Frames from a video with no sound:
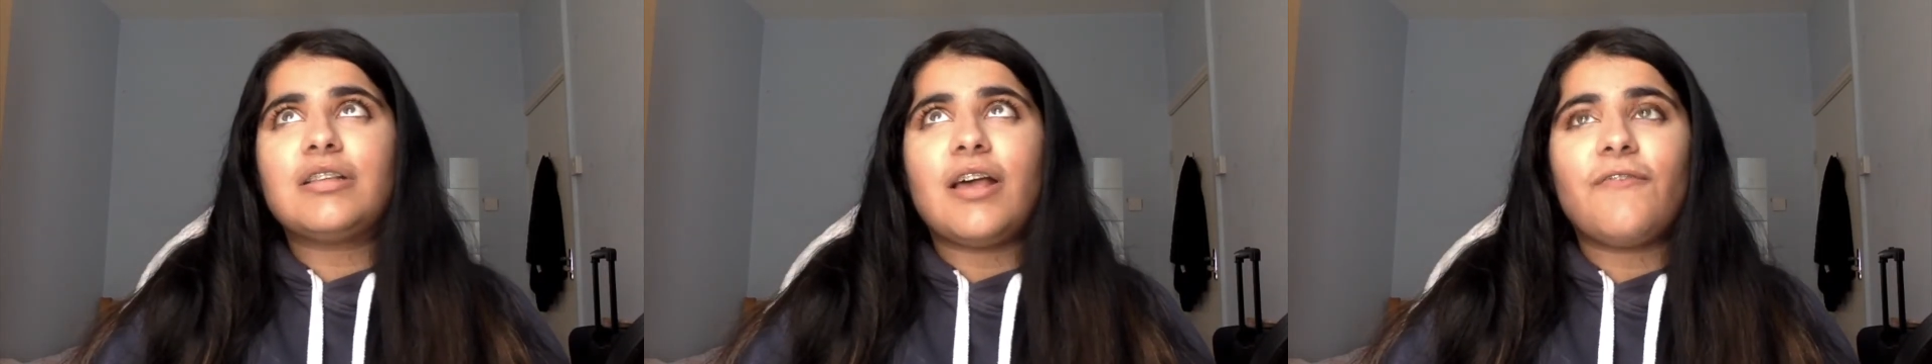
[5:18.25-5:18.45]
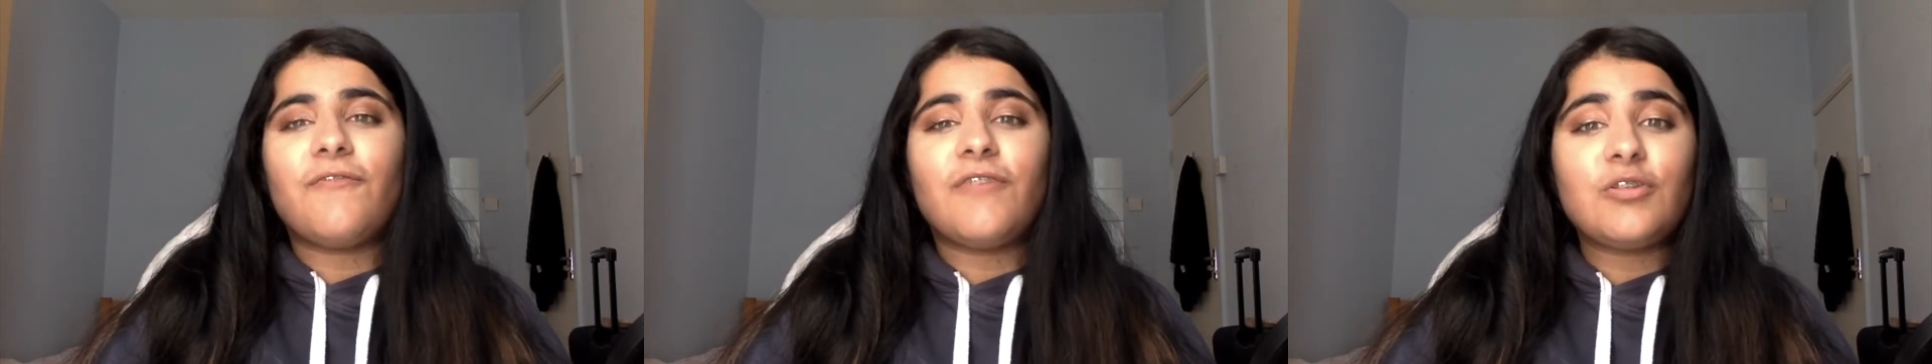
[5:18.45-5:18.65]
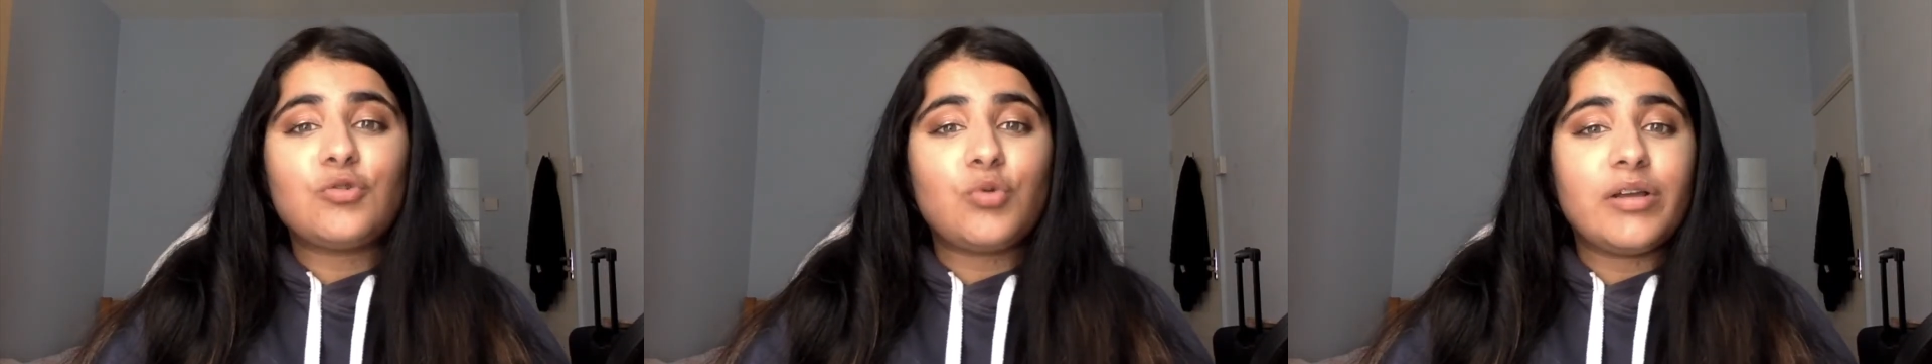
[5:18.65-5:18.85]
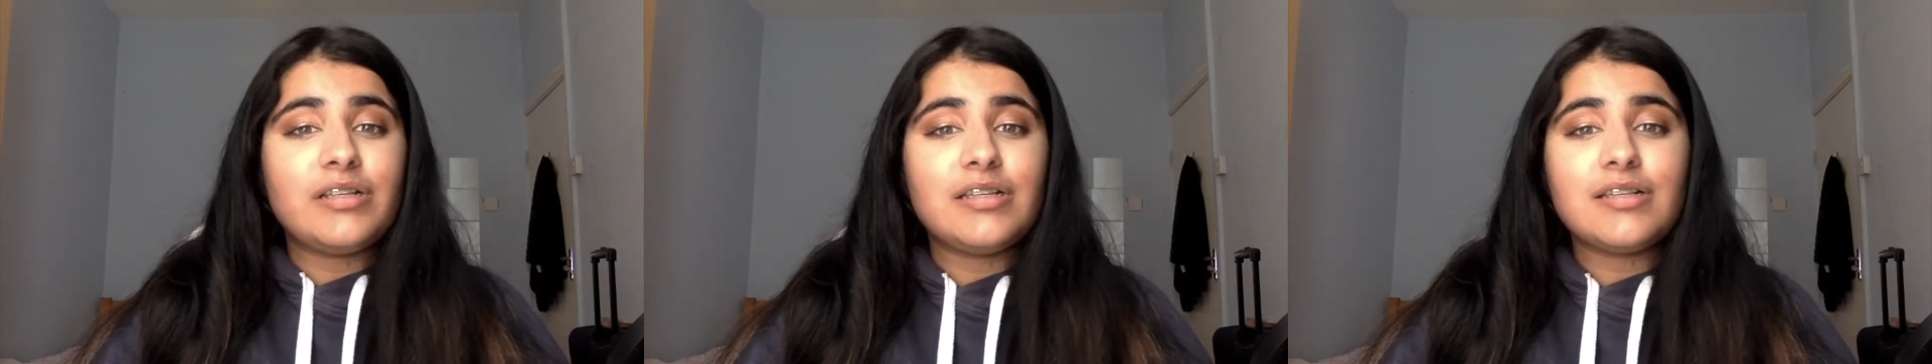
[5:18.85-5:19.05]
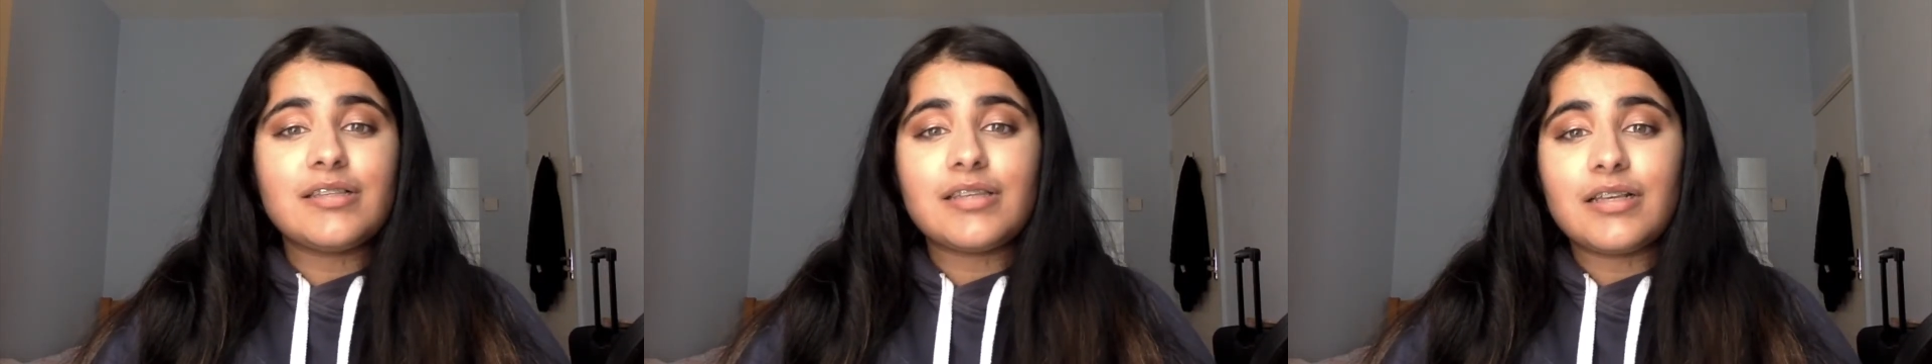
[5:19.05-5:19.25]
I think
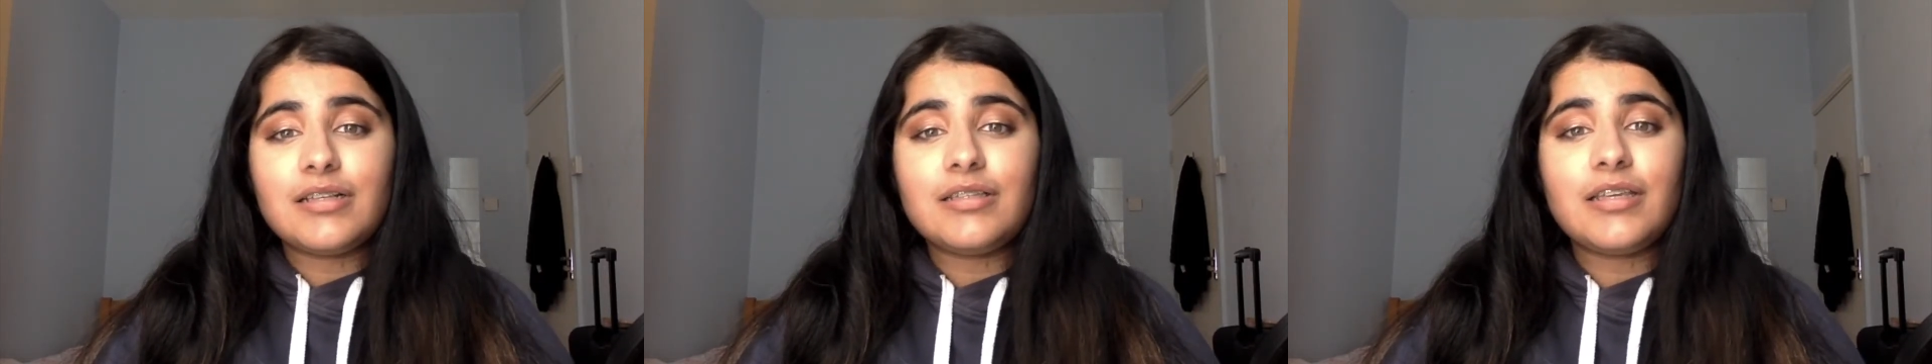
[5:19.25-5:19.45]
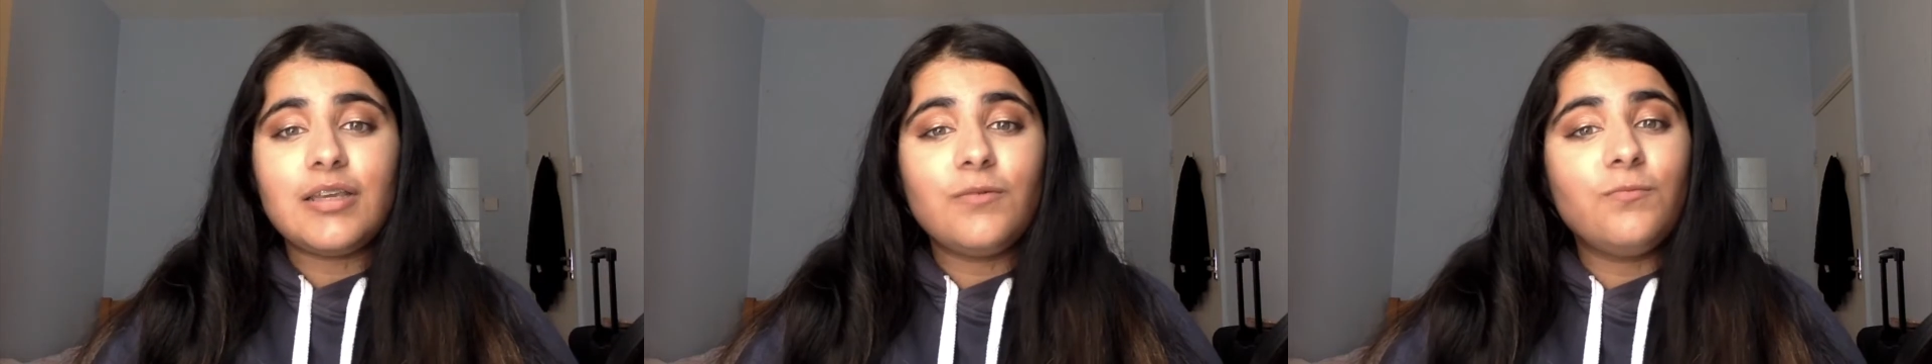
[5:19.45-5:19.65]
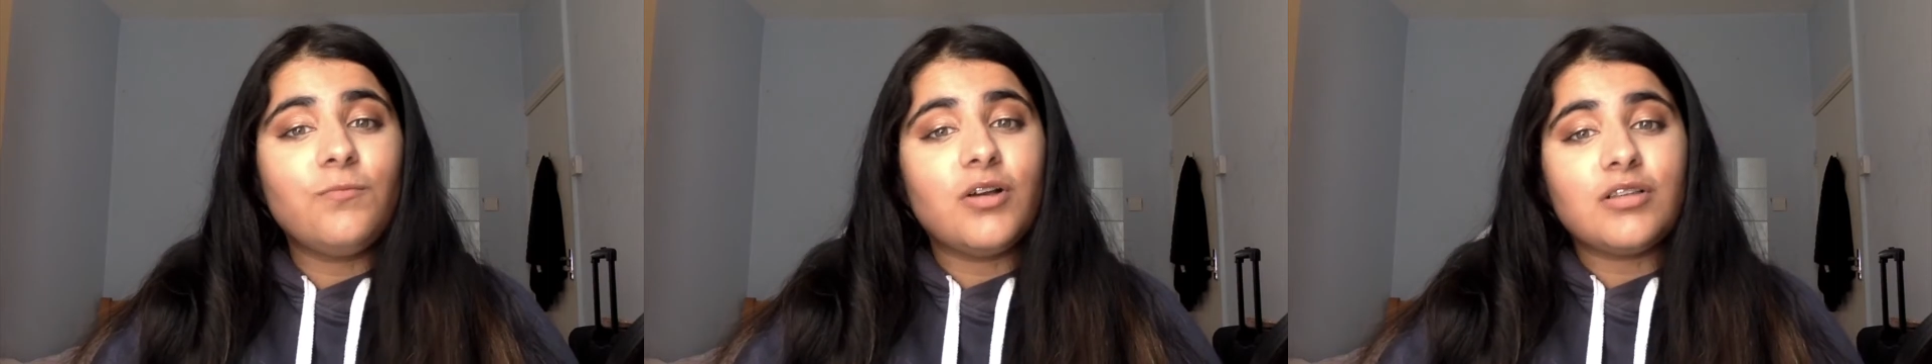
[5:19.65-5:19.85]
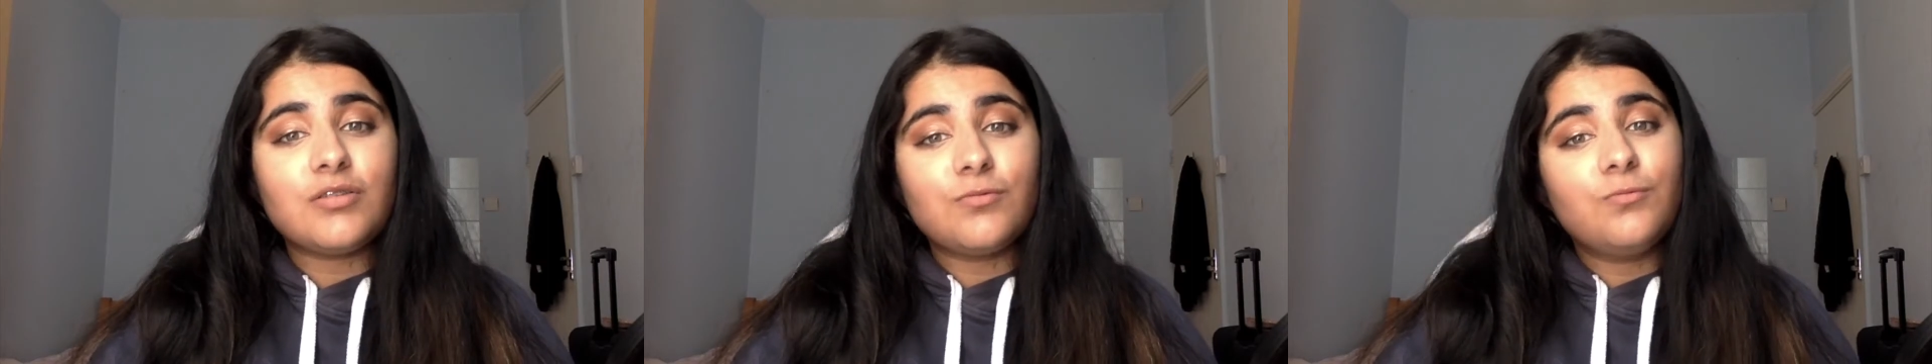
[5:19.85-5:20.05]
2016 was the